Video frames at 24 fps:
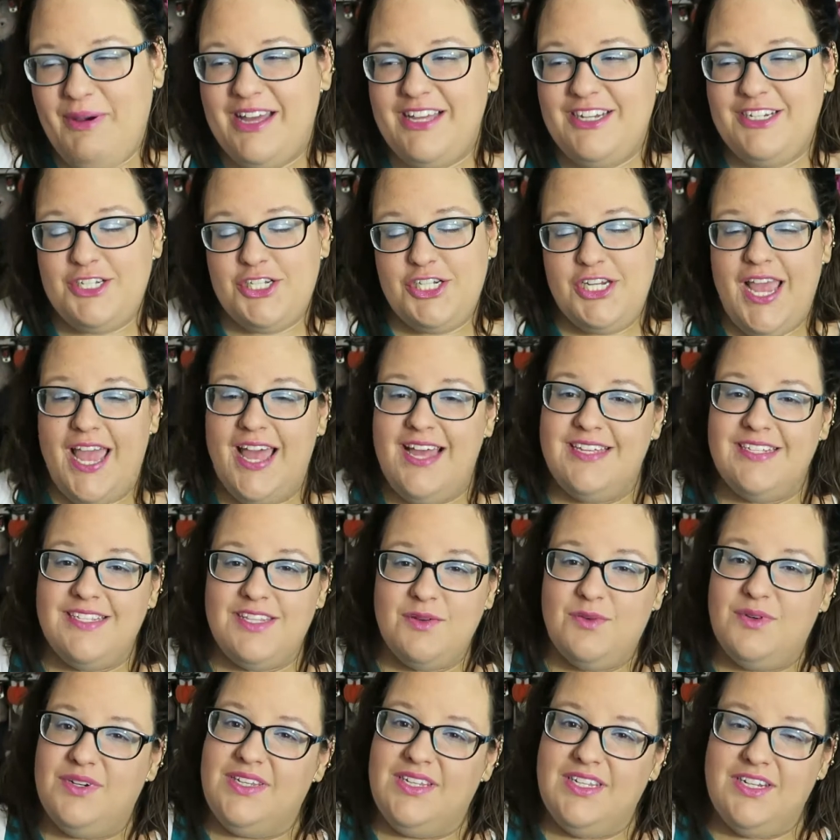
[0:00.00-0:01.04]
but she has
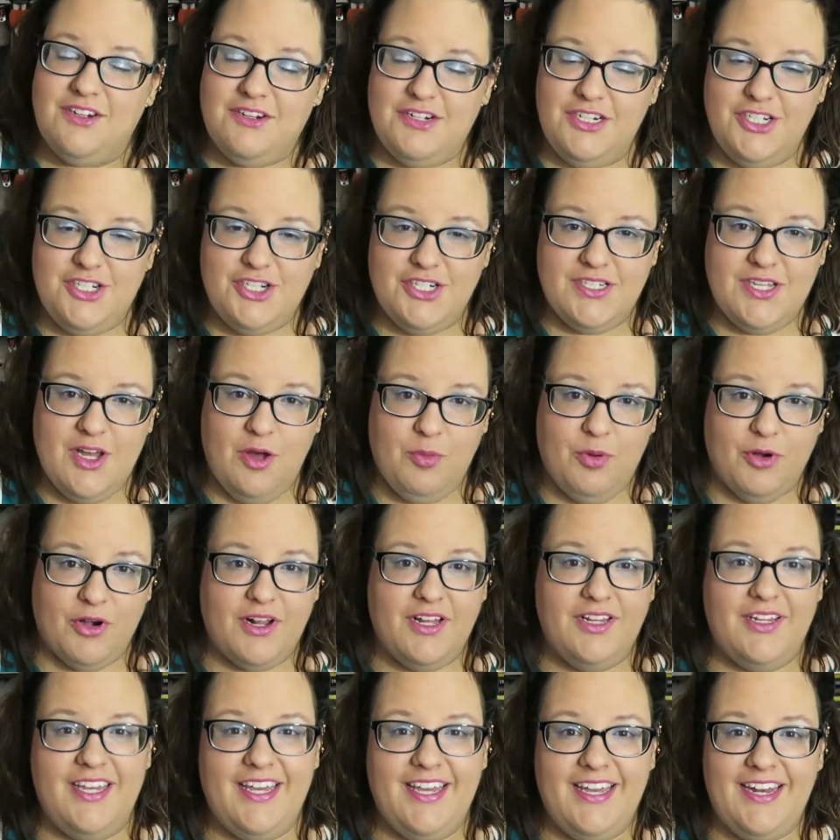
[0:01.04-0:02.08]
the woodland creatures help her
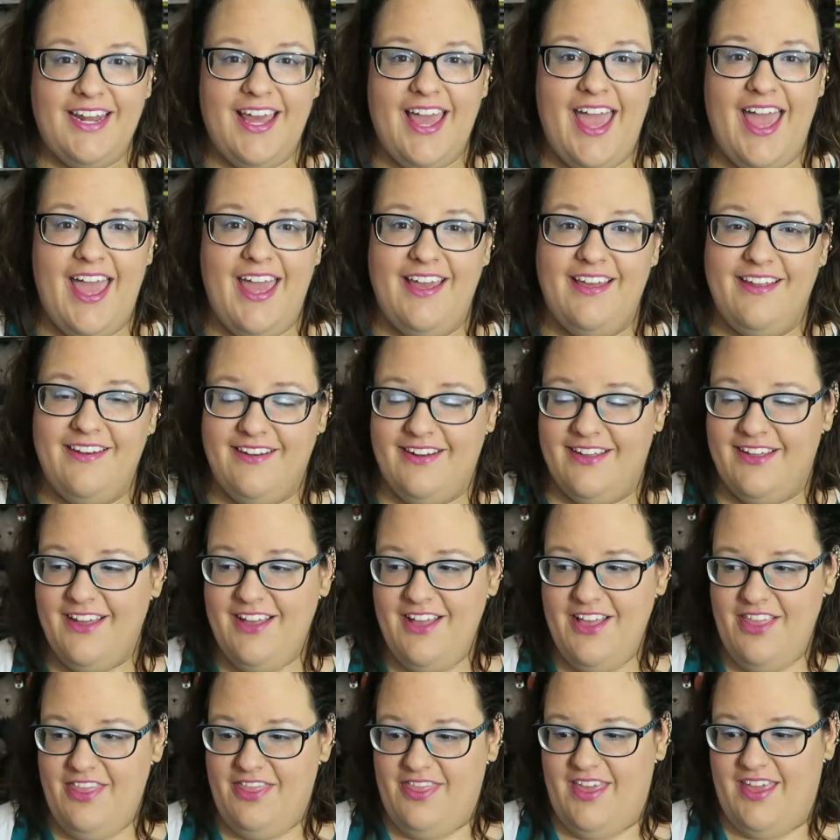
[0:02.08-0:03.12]
clean and
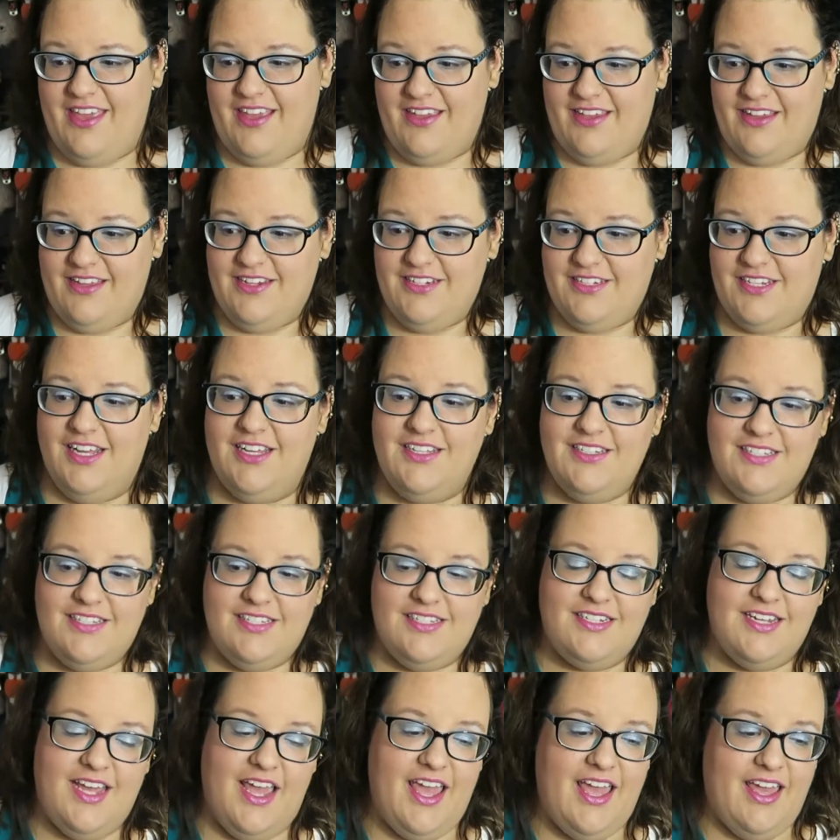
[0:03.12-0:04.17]
they
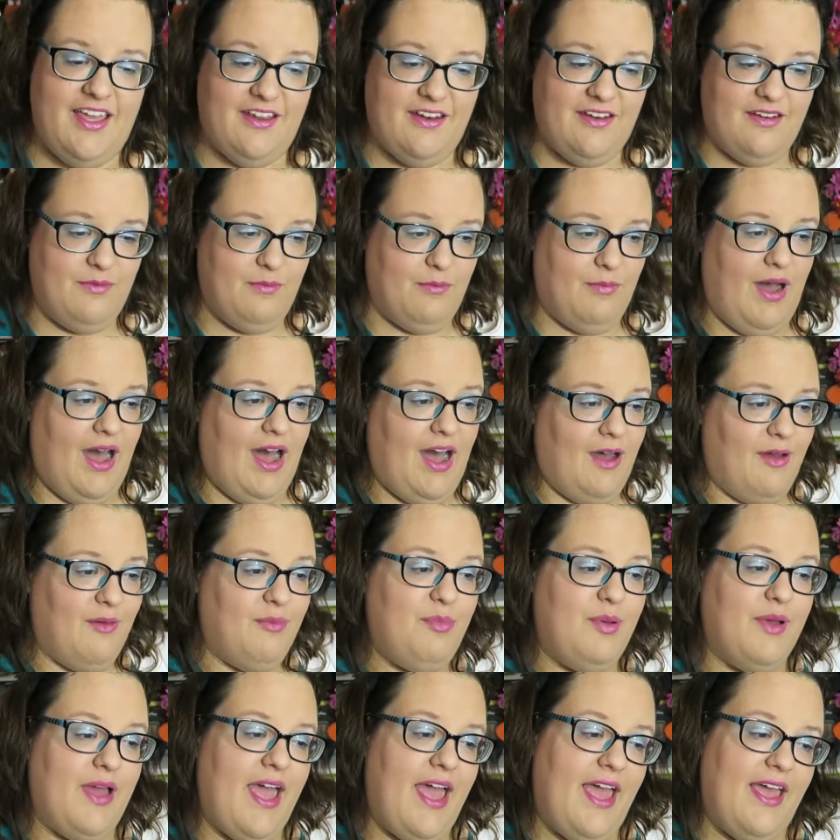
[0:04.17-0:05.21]
dust and
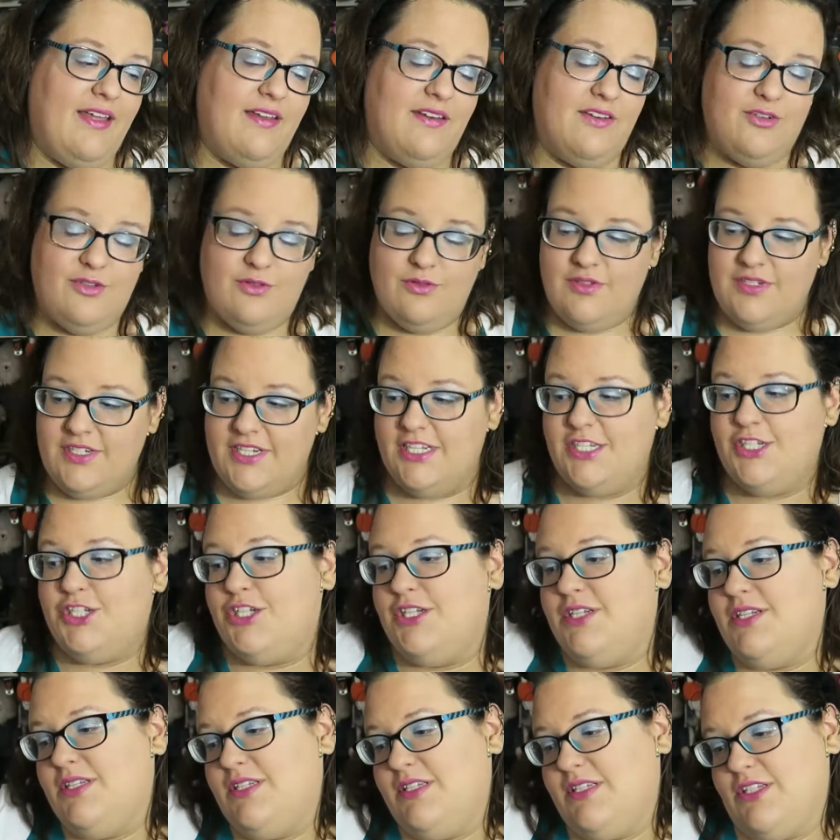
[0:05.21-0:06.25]
mop and do
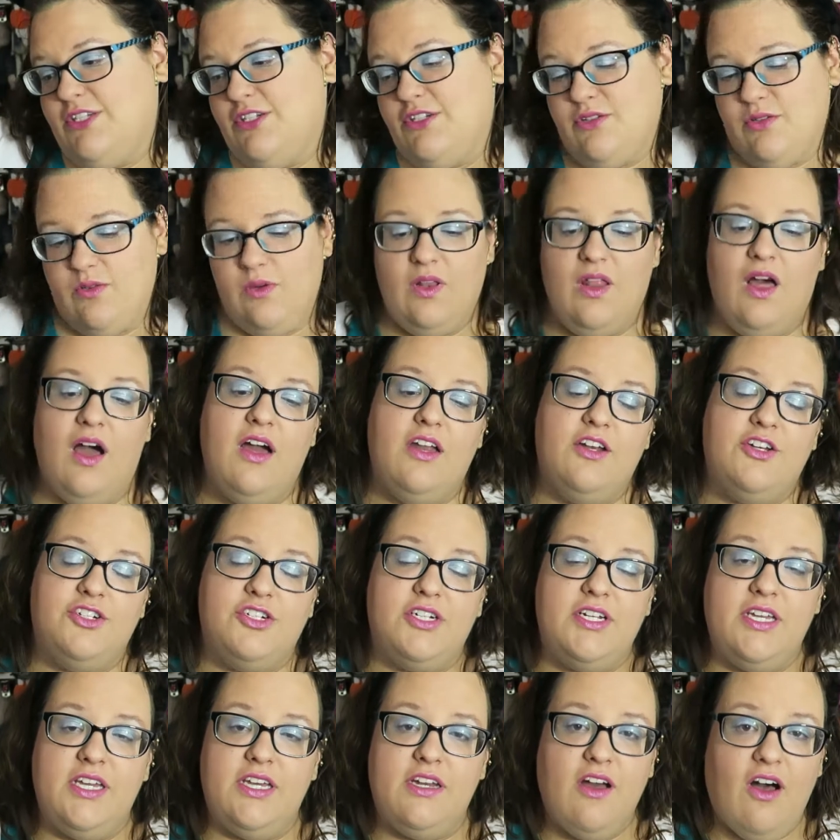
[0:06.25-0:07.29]
dishes and do
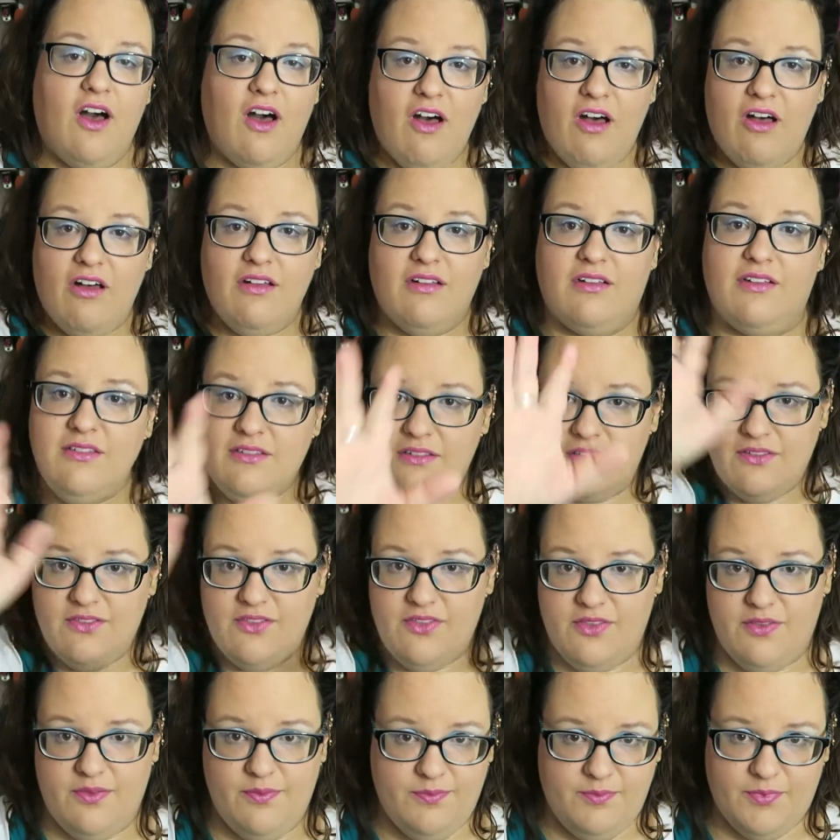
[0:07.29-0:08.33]
laundry and
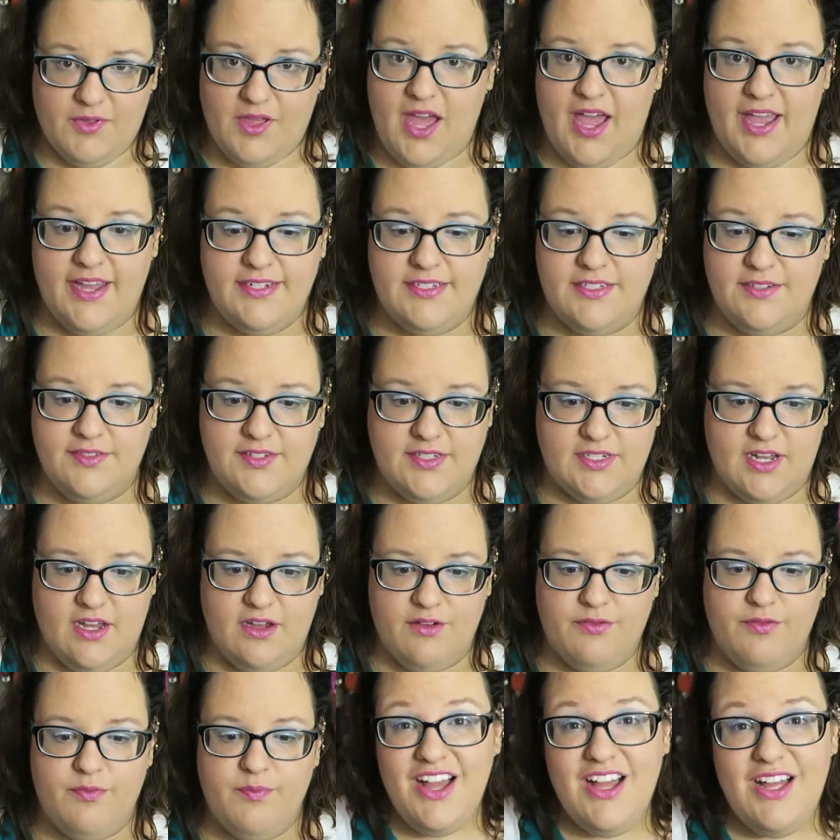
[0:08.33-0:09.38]
all kinds of
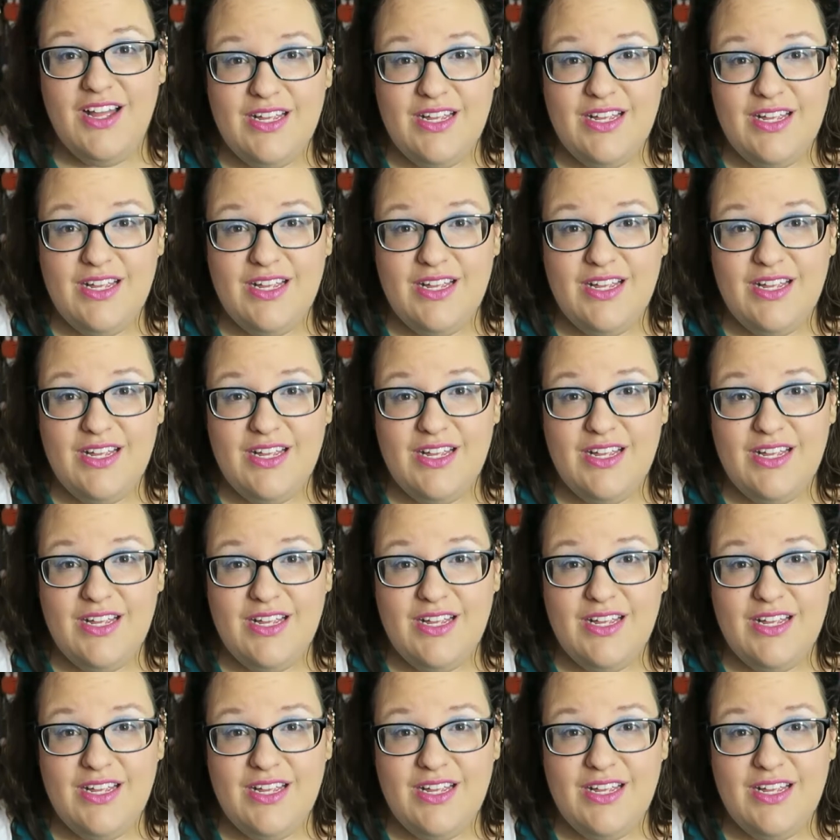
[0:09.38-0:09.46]
stuff.